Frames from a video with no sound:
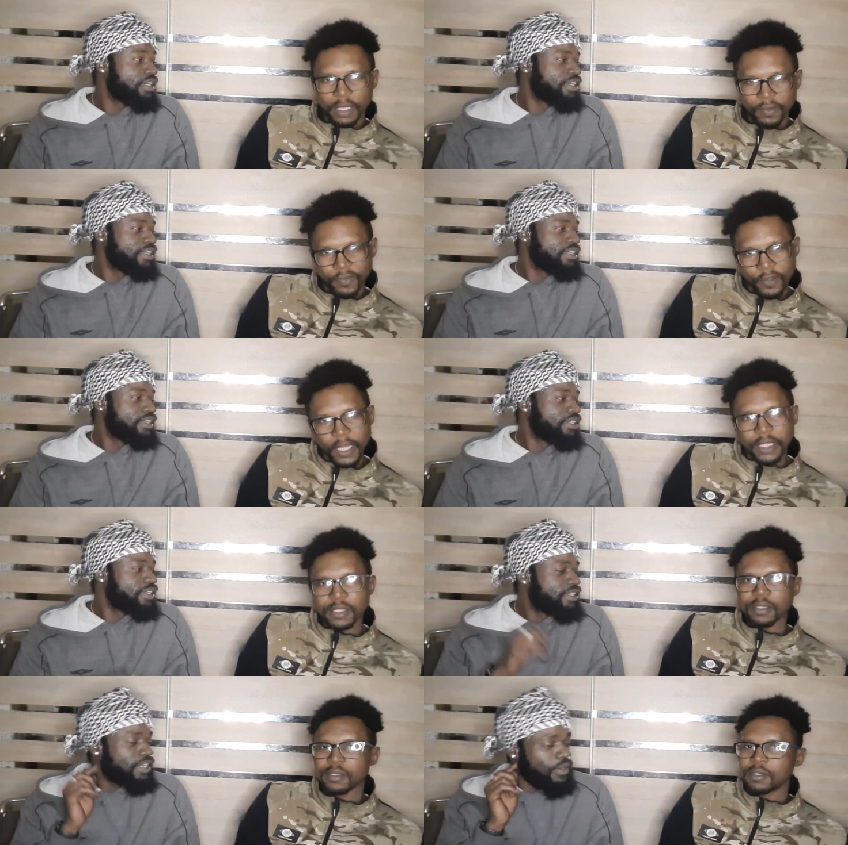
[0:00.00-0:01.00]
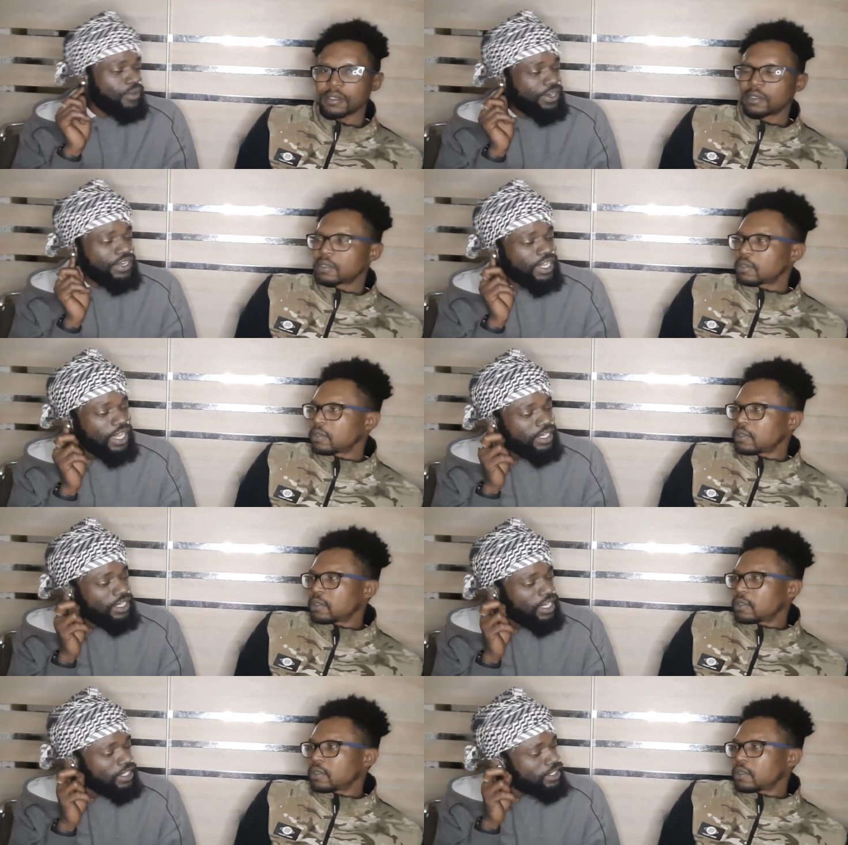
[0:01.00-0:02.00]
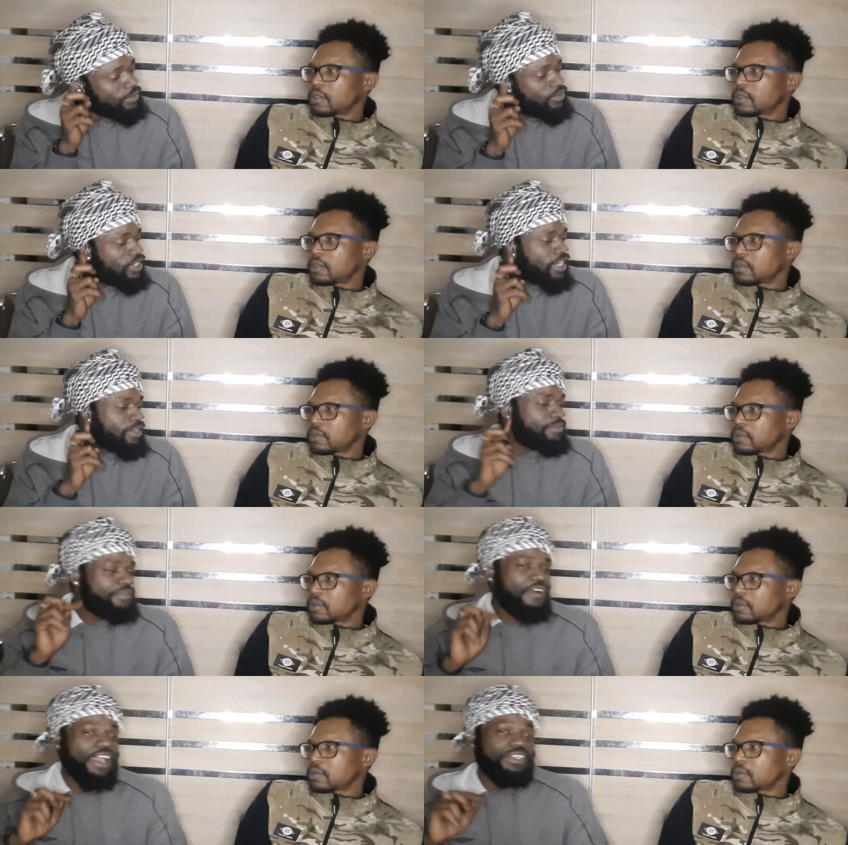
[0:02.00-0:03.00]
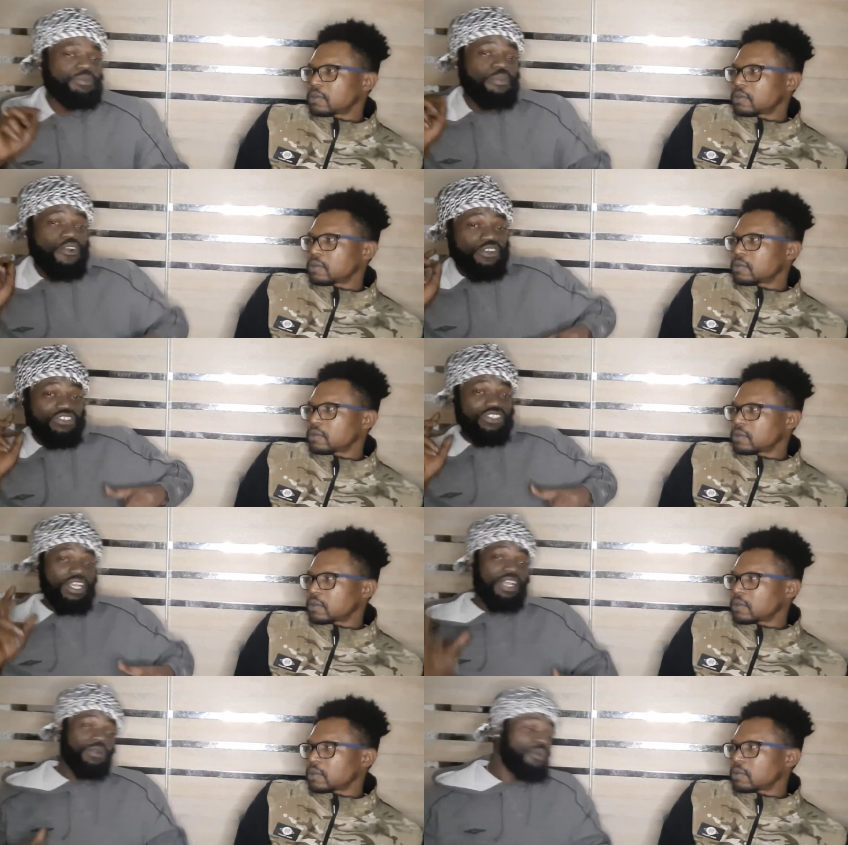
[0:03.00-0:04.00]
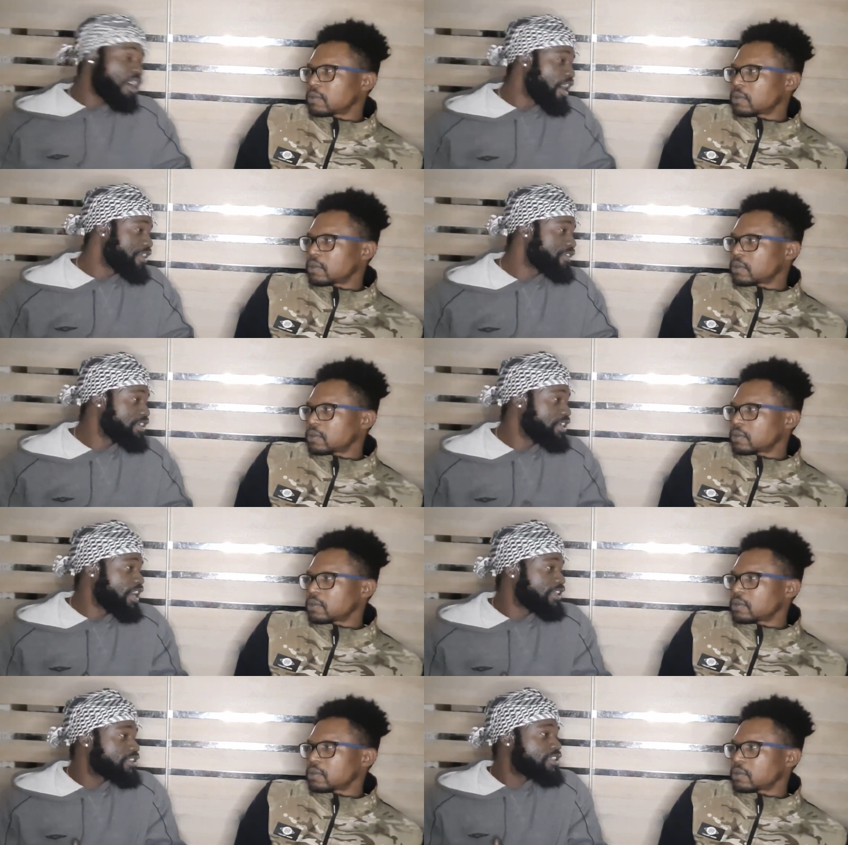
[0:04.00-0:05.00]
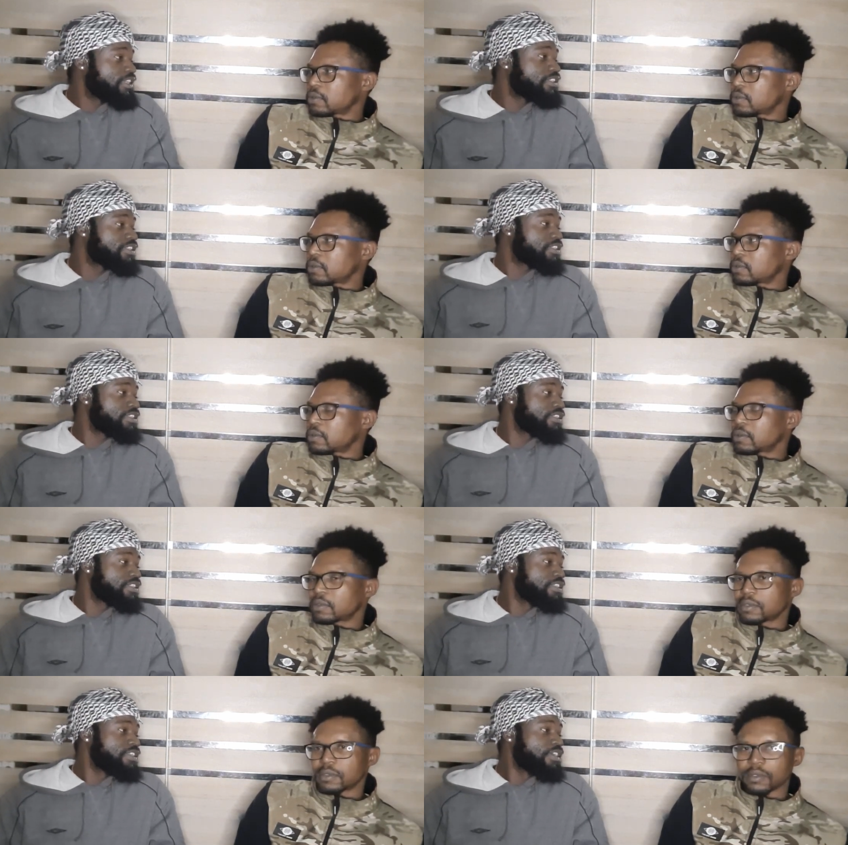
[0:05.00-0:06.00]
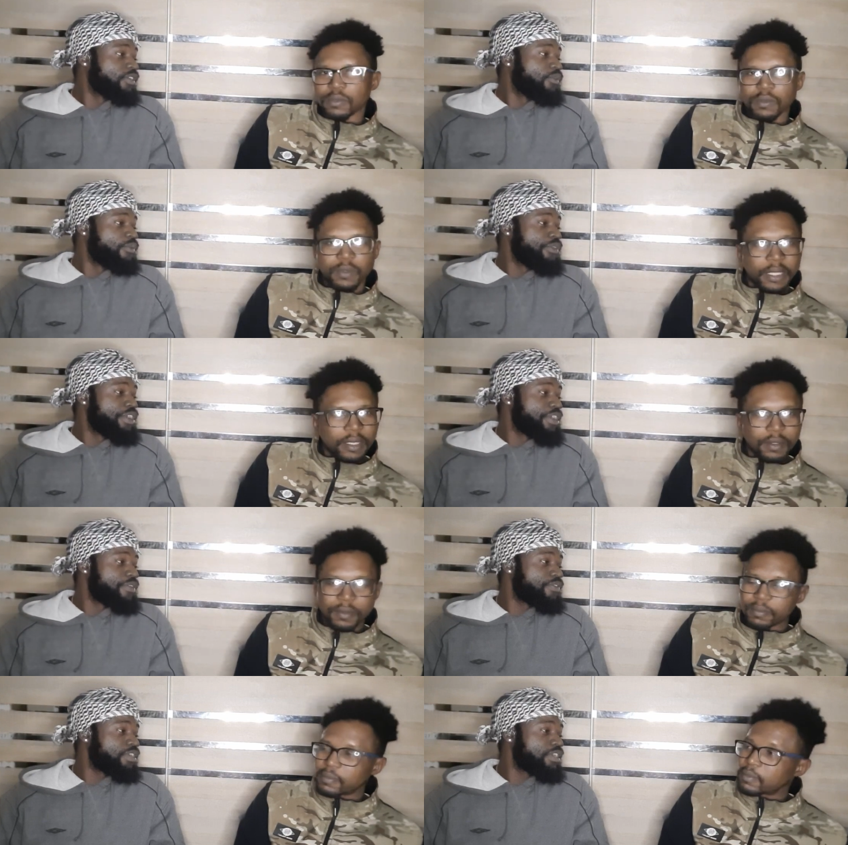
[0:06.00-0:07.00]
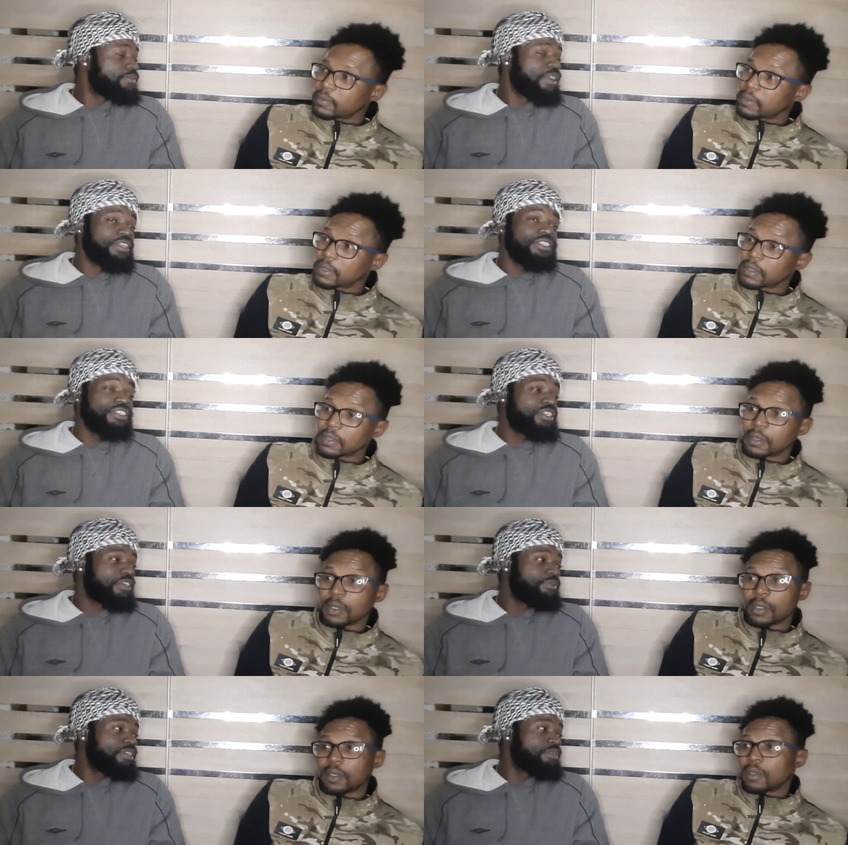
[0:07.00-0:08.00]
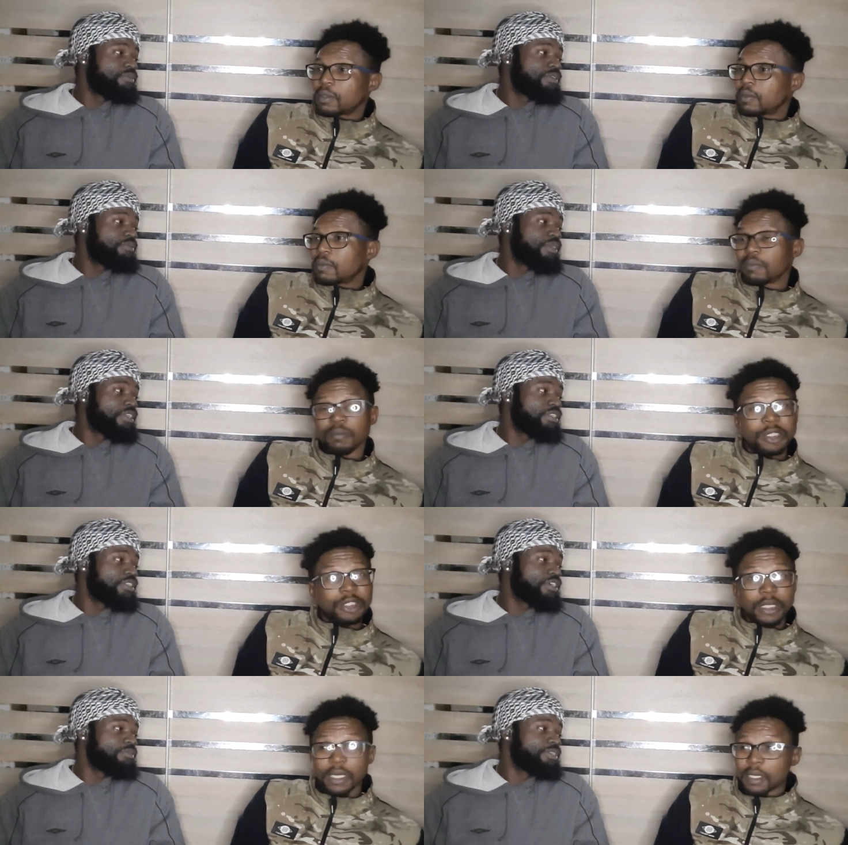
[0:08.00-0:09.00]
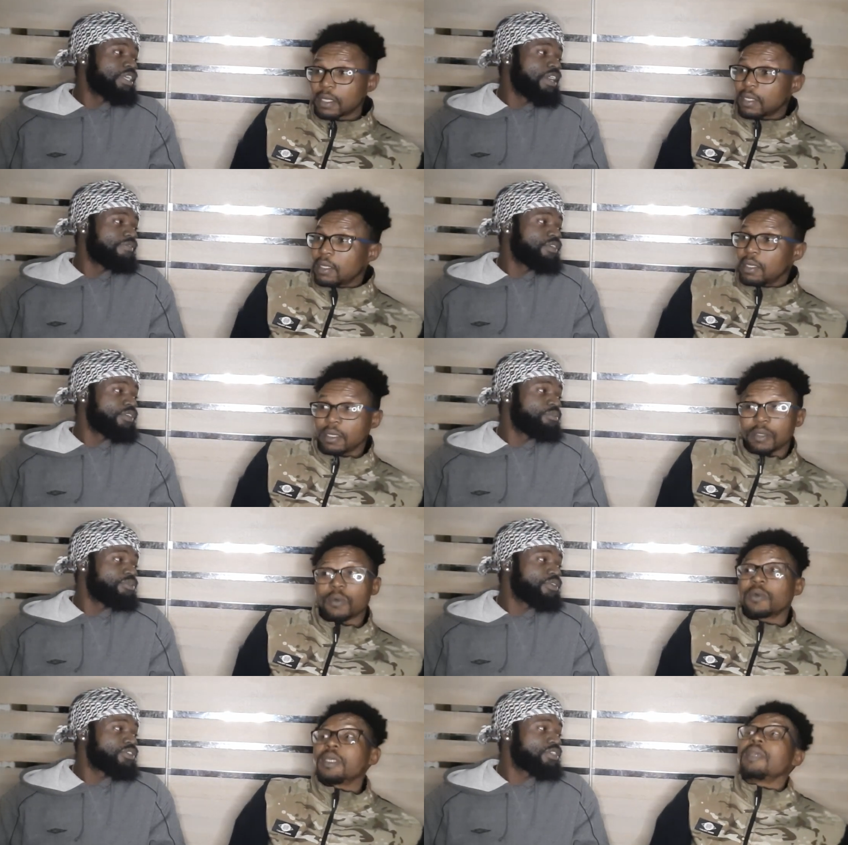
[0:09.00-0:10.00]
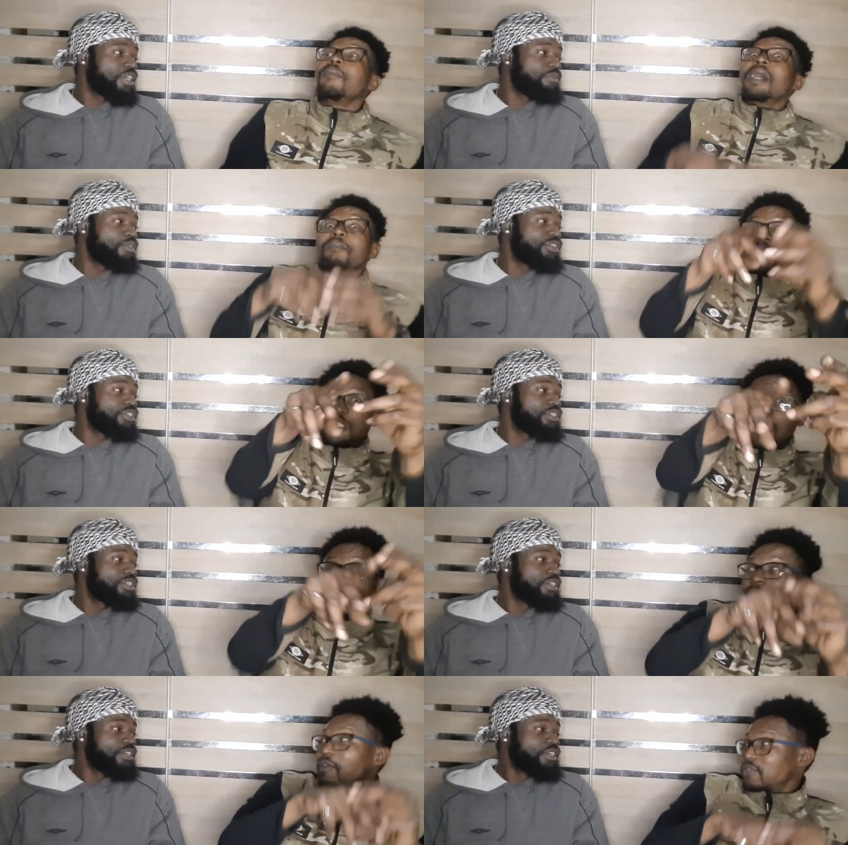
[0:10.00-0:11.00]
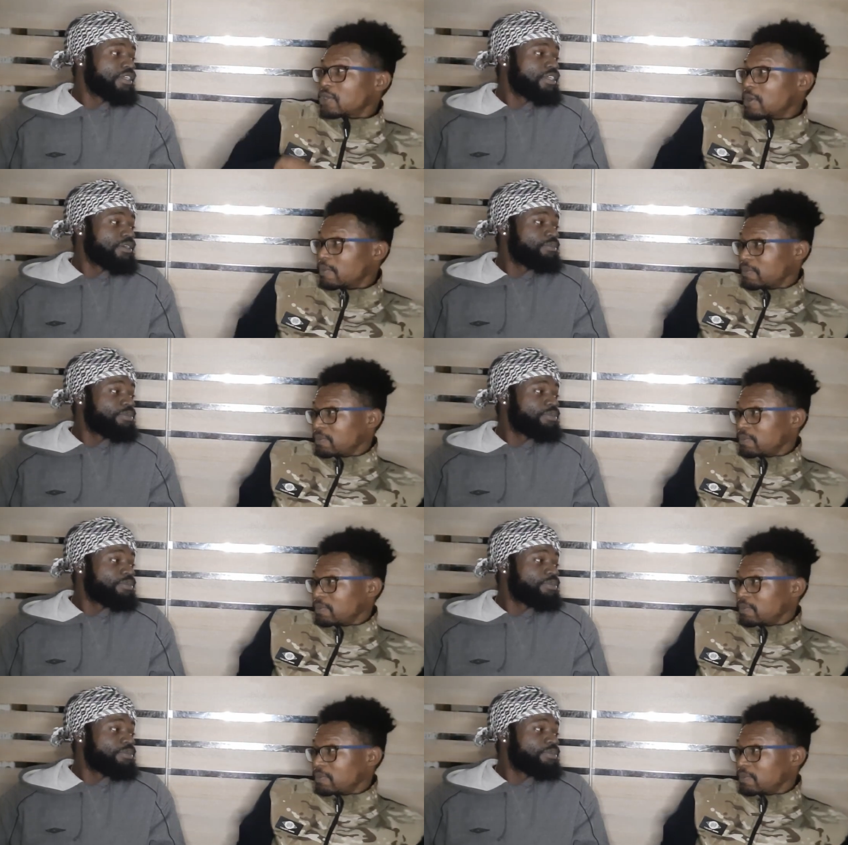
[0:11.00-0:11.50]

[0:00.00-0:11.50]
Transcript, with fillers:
Speaker 1: fine. That word and, and him say him fight personal war in a sense. Where well, him and determine him, him and determine I have nothing personal well, but
Speaker 2: have something